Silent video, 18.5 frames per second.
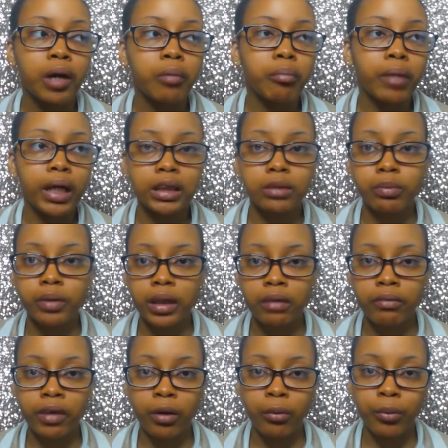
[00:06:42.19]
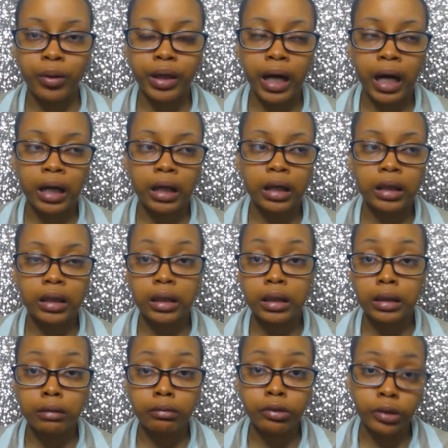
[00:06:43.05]
make us believe that we're not a
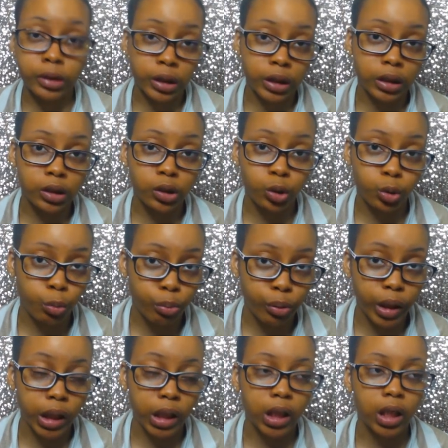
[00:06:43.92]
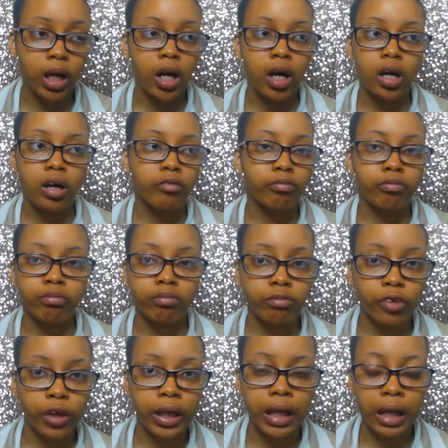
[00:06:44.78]
good enough Christian to pray
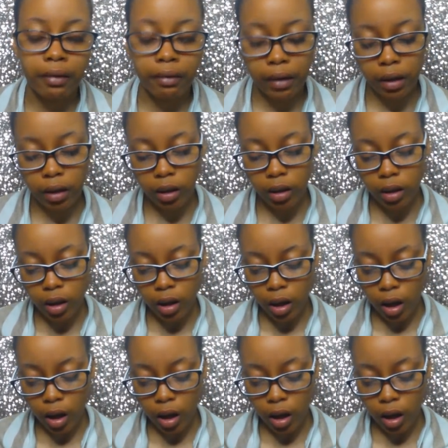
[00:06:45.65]
for anything.